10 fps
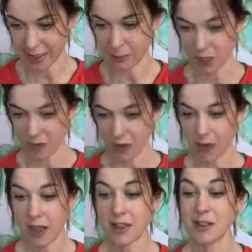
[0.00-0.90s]
the post for you.
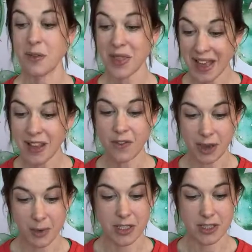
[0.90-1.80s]
So thank you very
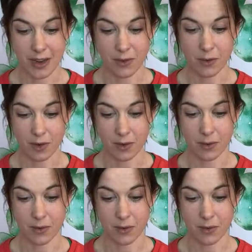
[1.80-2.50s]
much to everyone who